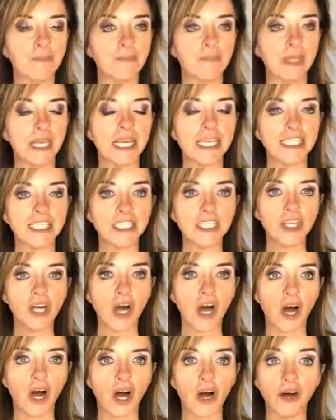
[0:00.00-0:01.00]
is
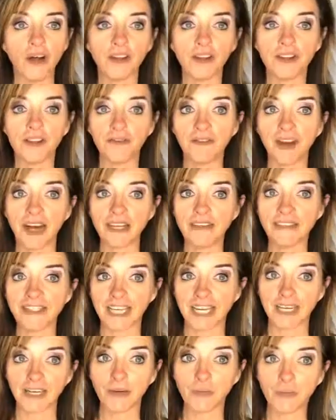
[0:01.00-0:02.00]
called The
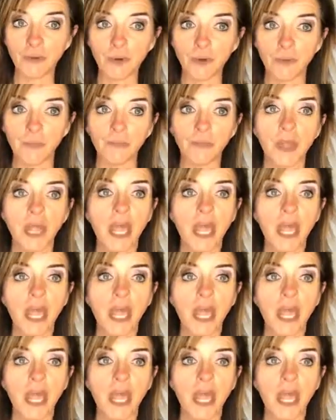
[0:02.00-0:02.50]
5-Second Rule,